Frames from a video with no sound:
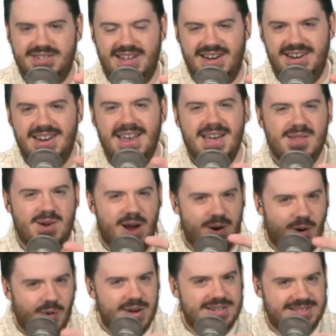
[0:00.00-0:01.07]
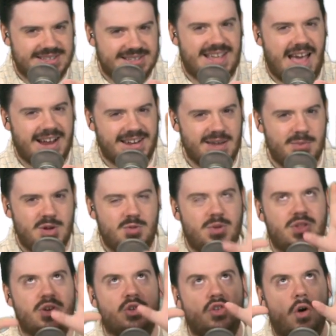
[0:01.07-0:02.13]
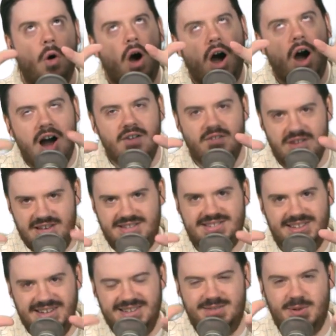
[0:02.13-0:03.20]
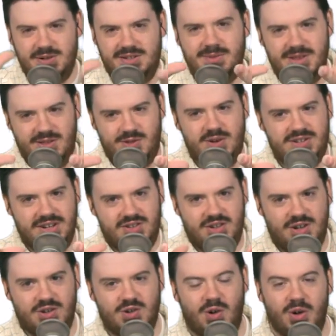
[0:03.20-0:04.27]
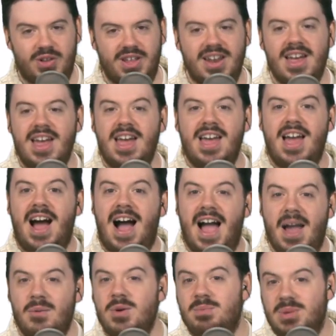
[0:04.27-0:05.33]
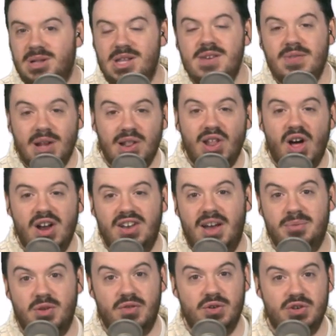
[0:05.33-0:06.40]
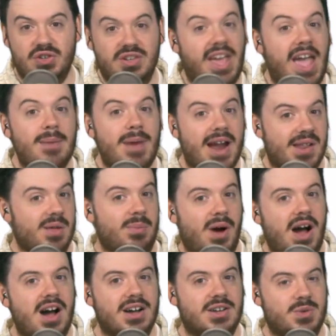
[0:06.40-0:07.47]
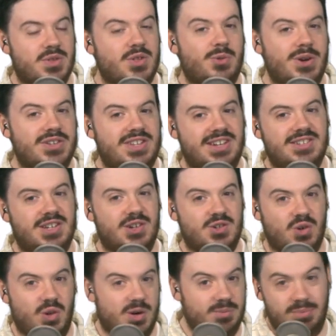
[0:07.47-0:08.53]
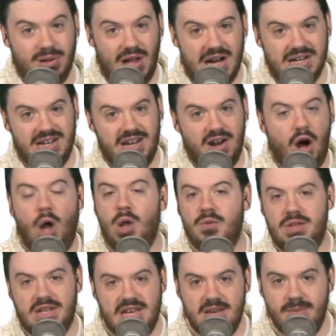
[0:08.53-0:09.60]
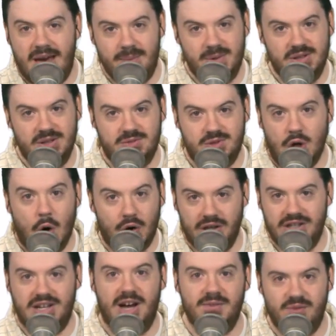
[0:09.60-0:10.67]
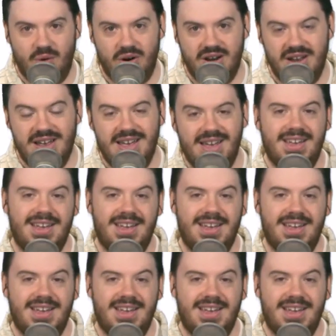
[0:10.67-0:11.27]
setting. They're not always the exact image, but they're so obviously it's supposed to be the three sixty controller that I would believe that a lot of times if you just came out of the box with a three sixty controller and plugged in, all of the key mapping's totally done for you.